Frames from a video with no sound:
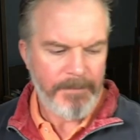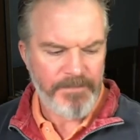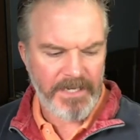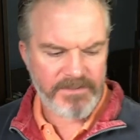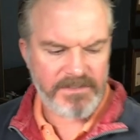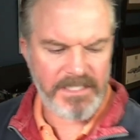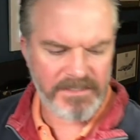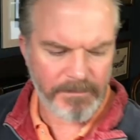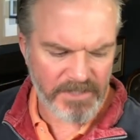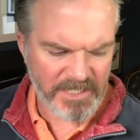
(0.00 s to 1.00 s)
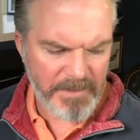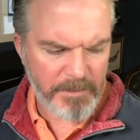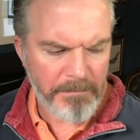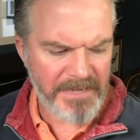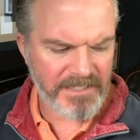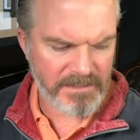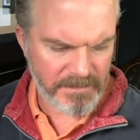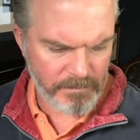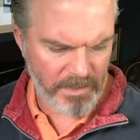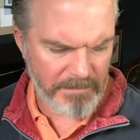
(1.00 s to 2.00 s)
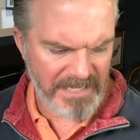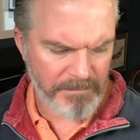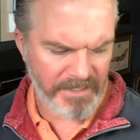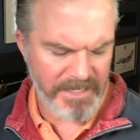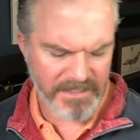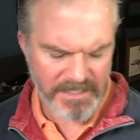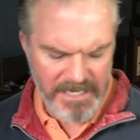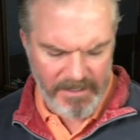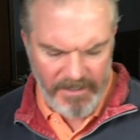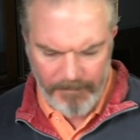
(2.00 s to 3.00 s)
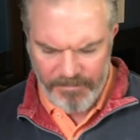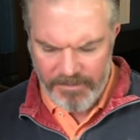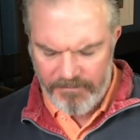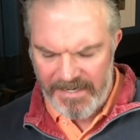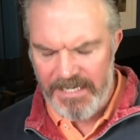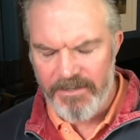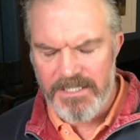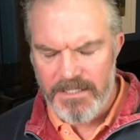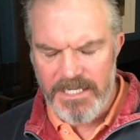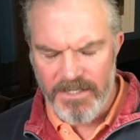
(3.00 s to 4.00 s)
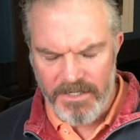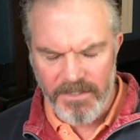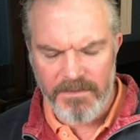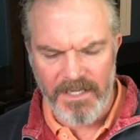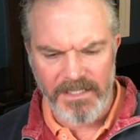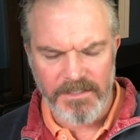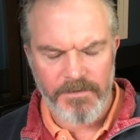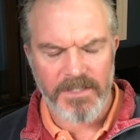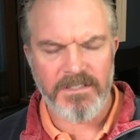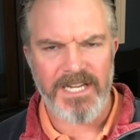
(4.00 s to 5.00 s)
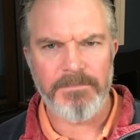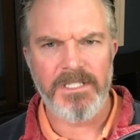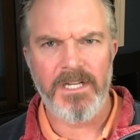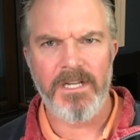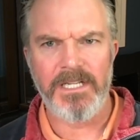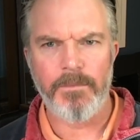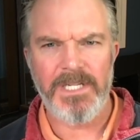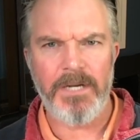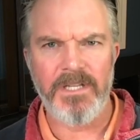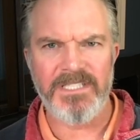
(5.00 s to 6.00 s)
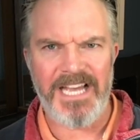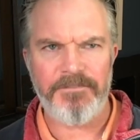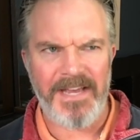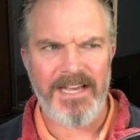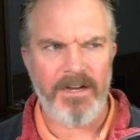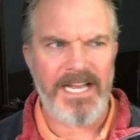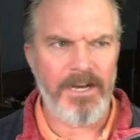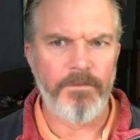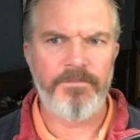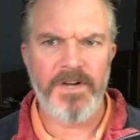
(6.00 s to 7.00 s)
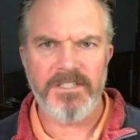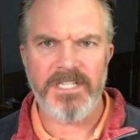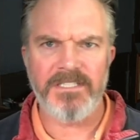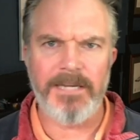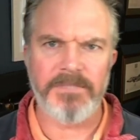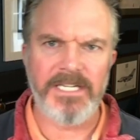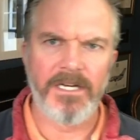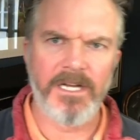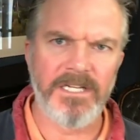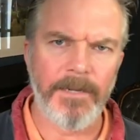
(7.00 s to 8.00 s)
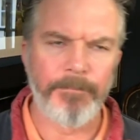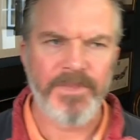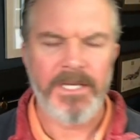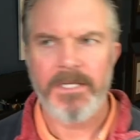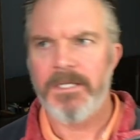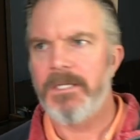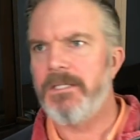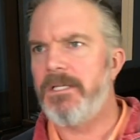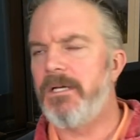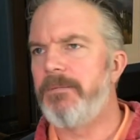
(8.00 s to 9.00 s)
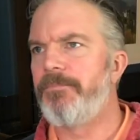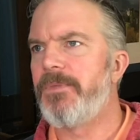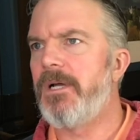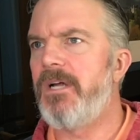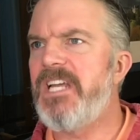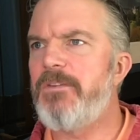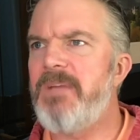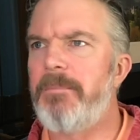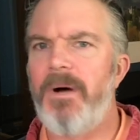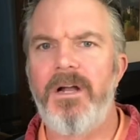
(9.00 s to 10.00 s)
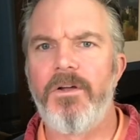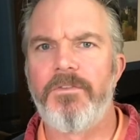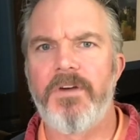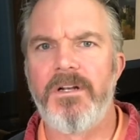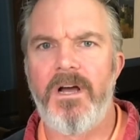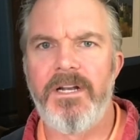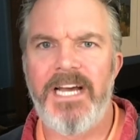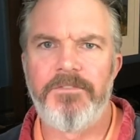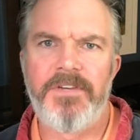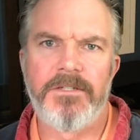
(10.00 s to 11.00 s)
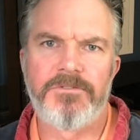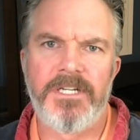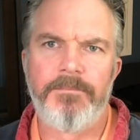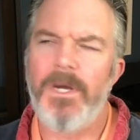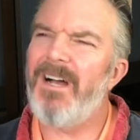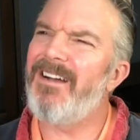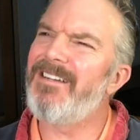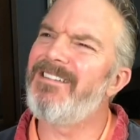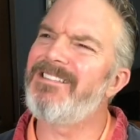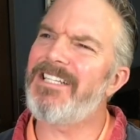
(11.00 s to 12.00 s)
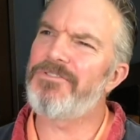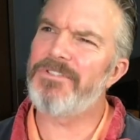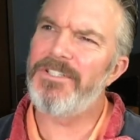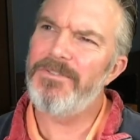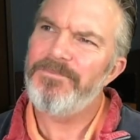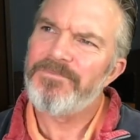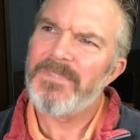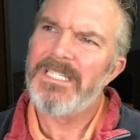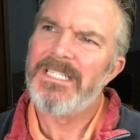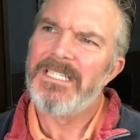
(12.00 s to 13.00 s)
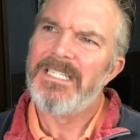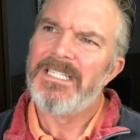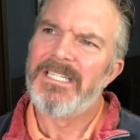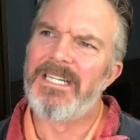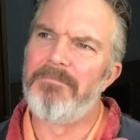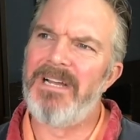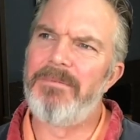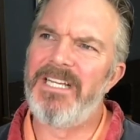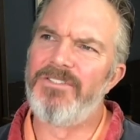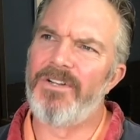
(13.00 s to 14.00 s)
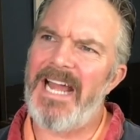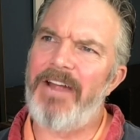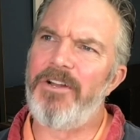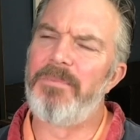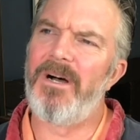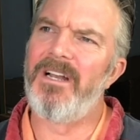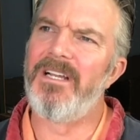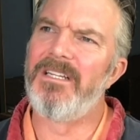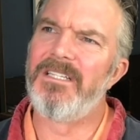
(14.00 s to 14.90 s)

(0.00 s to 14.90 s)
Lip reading: And I think sometimes people miss what I mean by this. Failure is a good thing. It's first attempt in learning. We know this. F-A-I-L, first attempt in learning. I never met a pilot on the front line that hadn't failed a trip. Is that true? Maybe there's odd Harrier pilot.